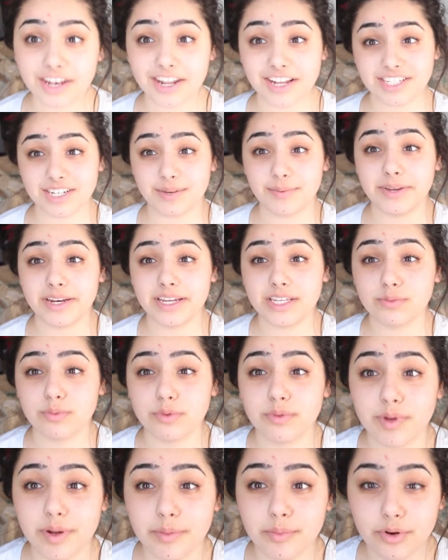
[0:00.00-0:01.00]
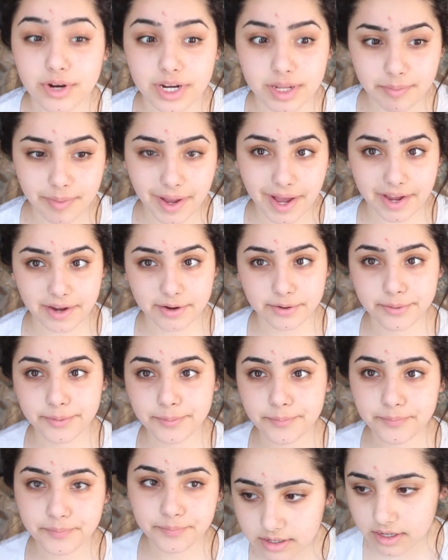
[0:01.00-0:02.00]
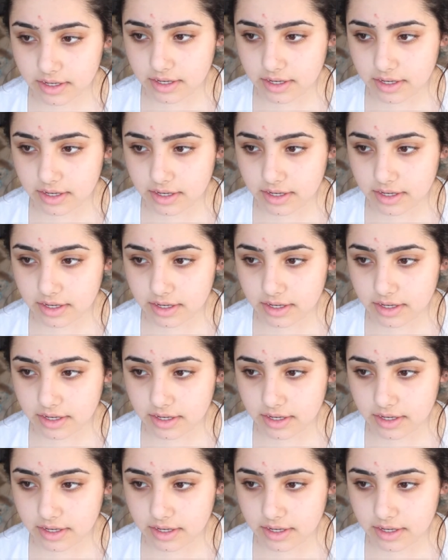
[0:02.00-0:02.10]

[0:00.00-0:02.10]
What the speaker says: Now, Japanese women are pretty pale,